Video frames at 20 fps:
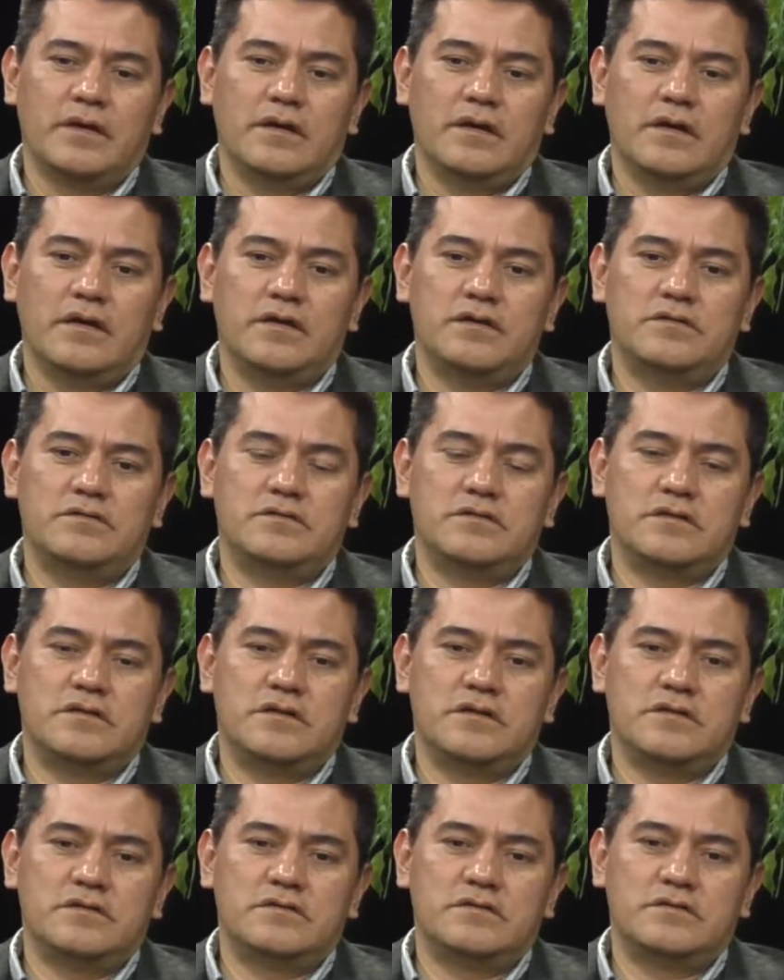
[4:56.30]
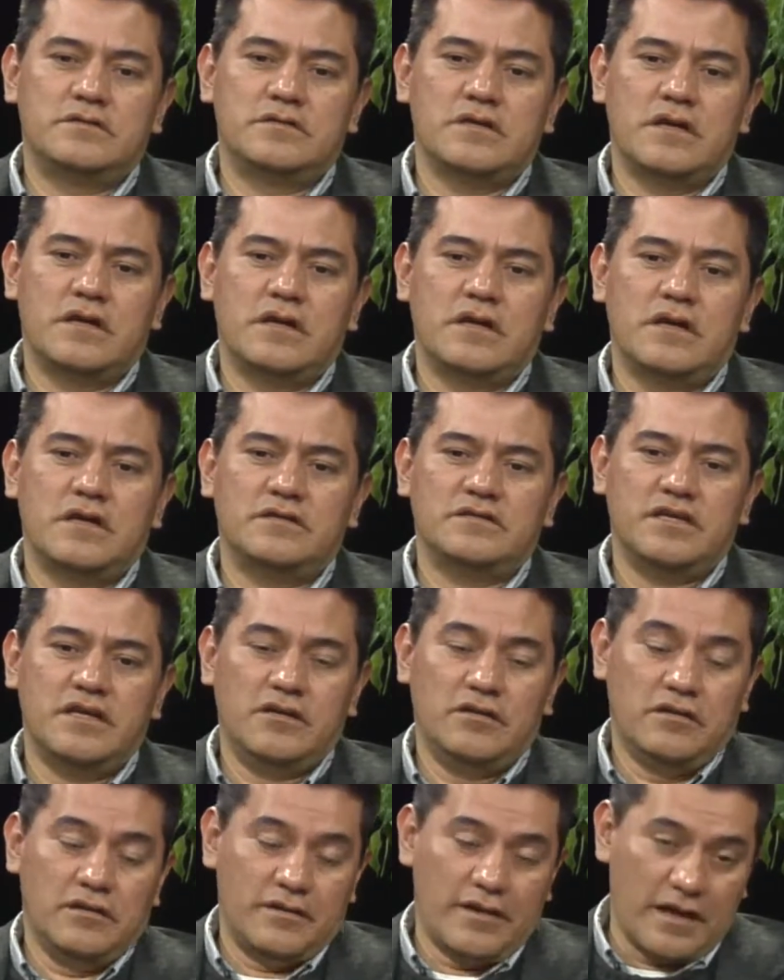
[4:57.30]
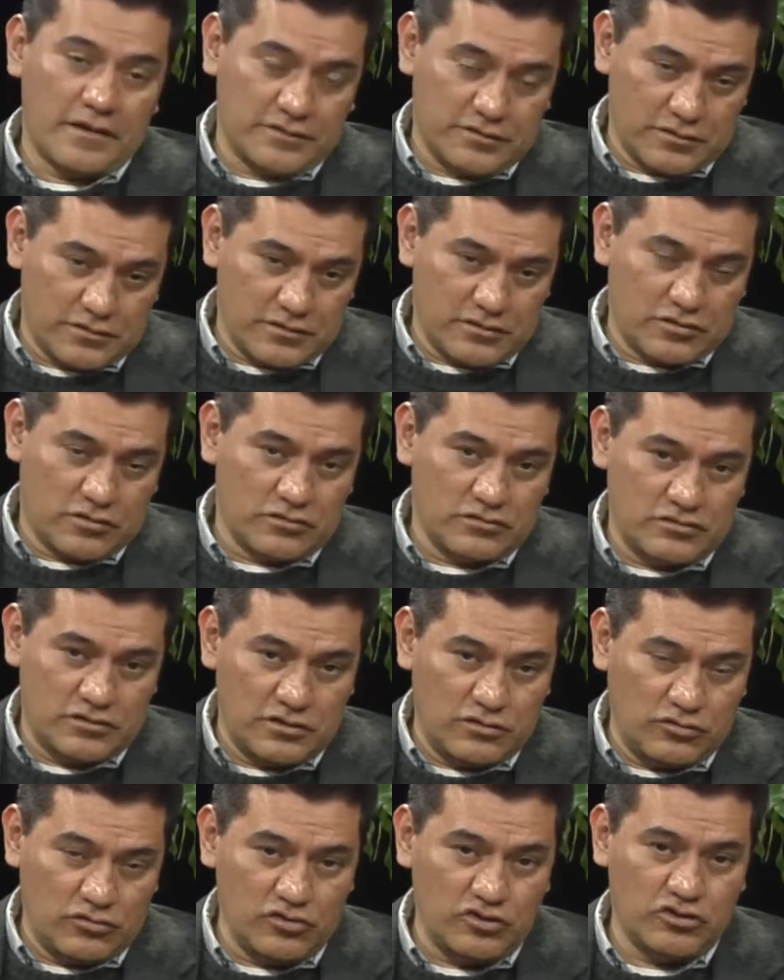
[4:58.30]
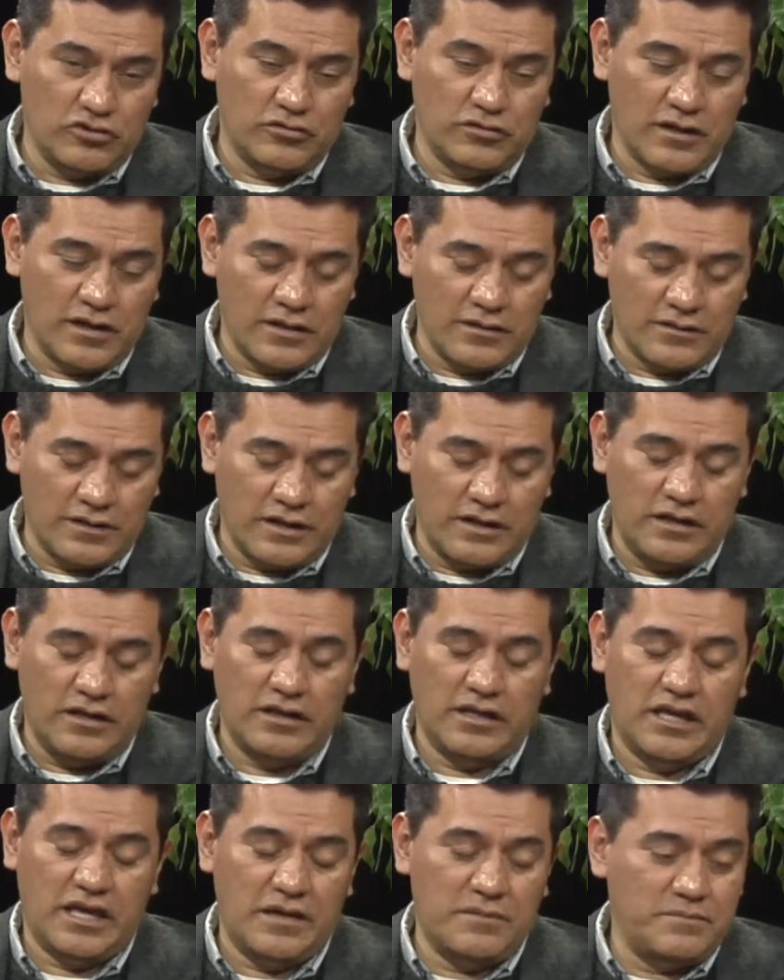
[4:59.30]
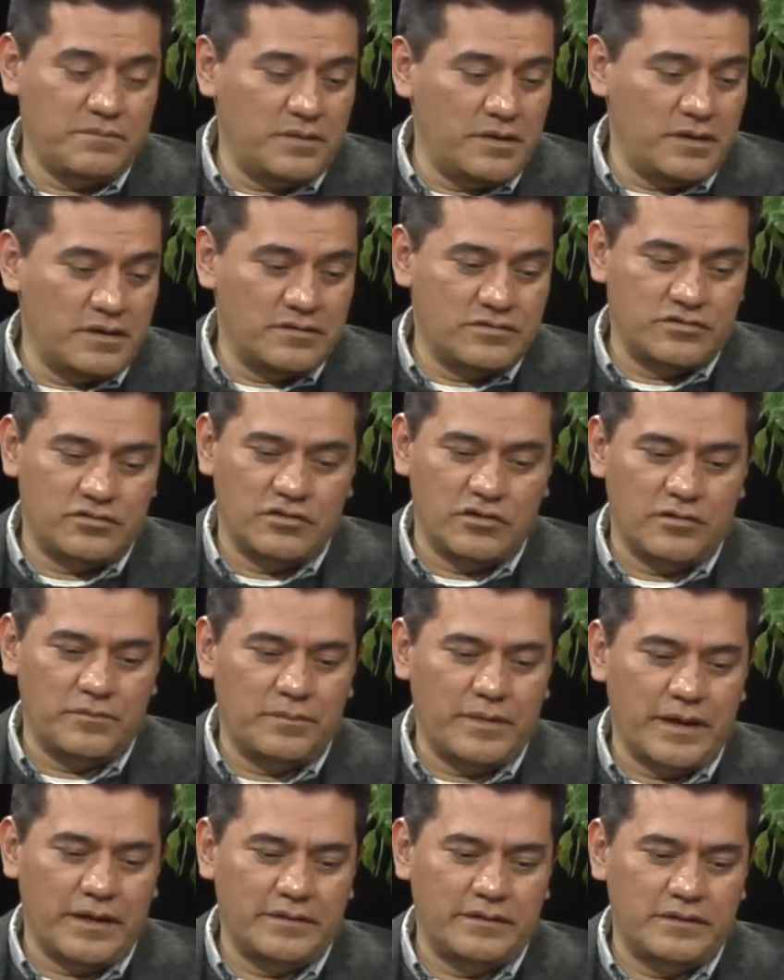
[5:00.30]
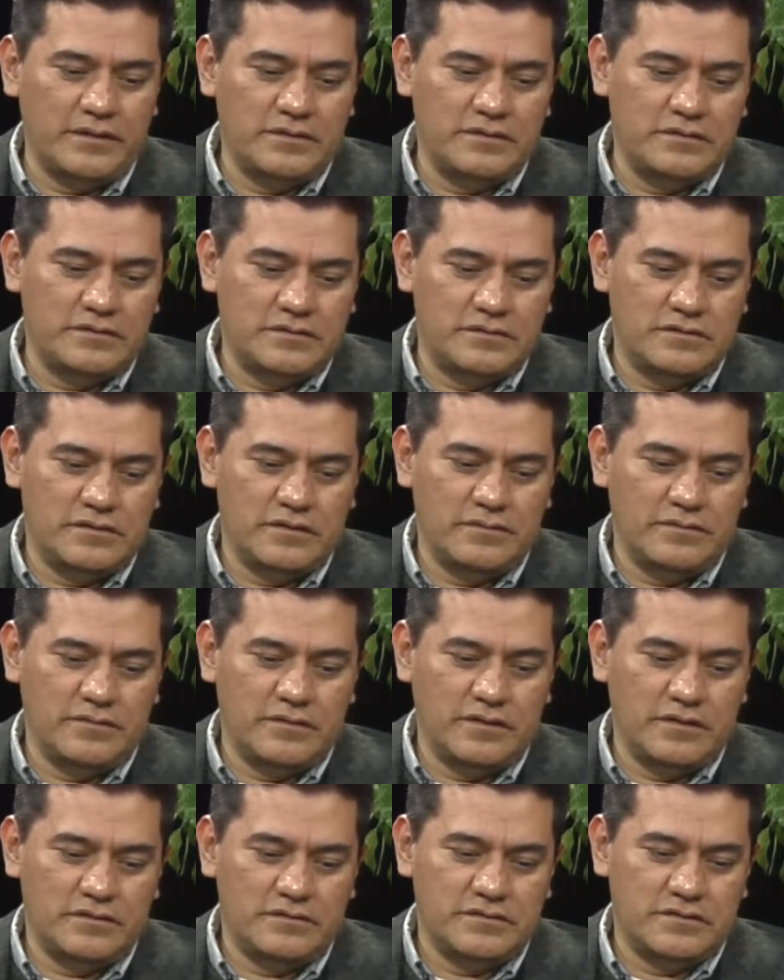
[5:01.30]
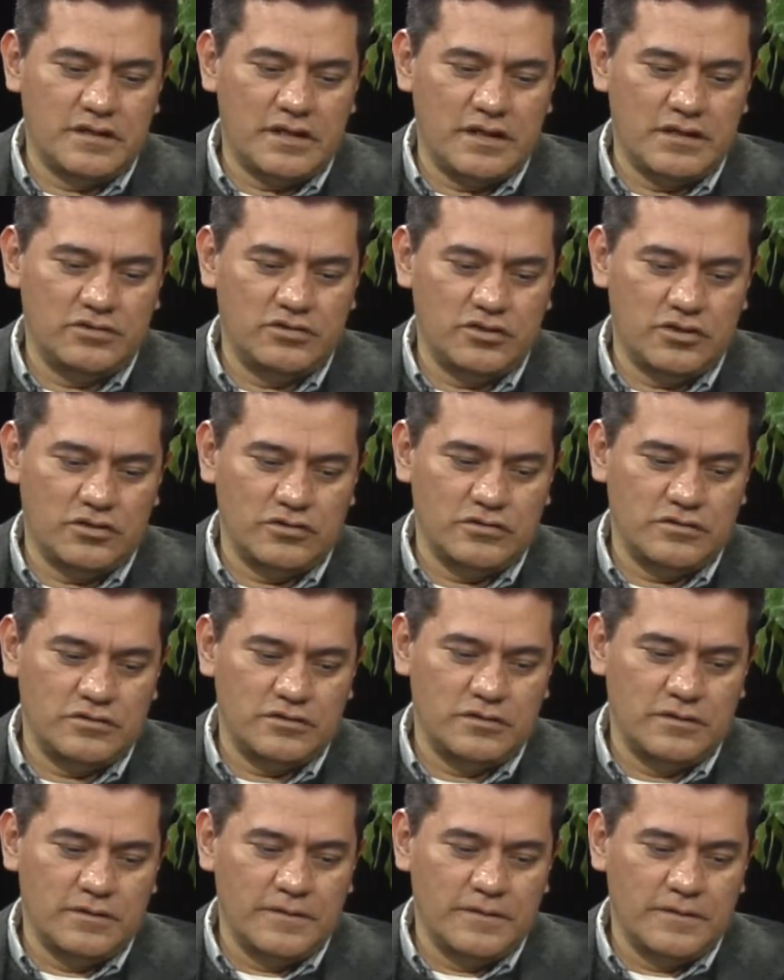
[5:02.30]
This executive action is constitutional and it can be stopped by this judge.